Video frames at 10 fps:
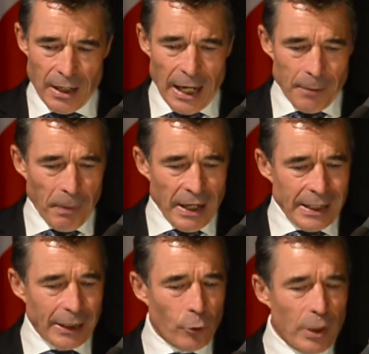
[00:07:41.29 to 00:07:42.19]
and by
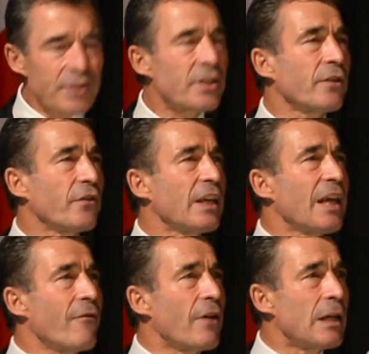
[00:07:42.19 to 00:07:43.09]
increasing the
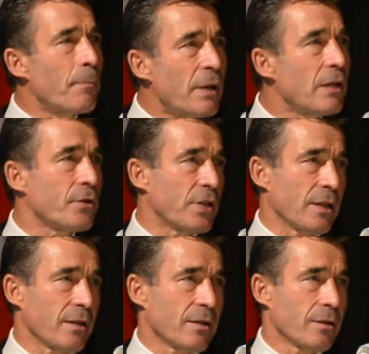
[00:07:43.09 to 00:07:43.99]
availability
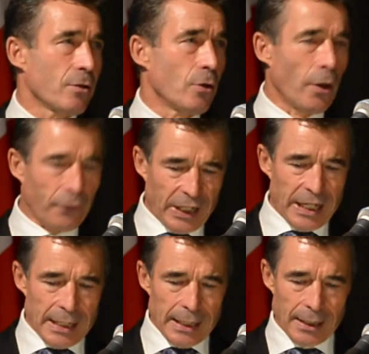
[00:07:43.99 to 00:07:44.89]
of
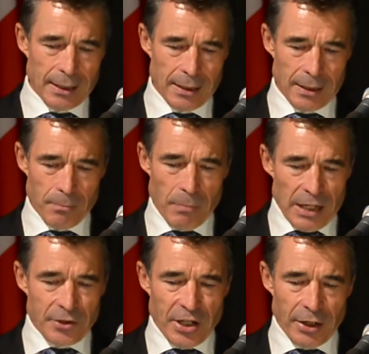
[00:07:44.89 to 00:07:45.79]
key
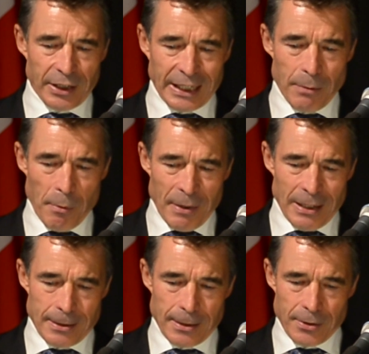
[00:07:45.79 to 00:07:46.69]
military
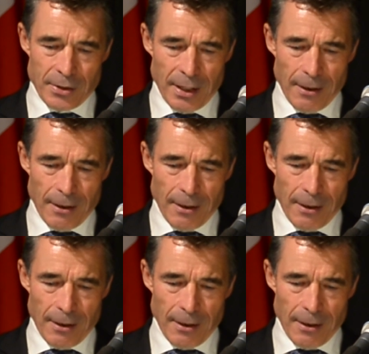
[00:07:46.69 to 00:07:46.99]
capabilities,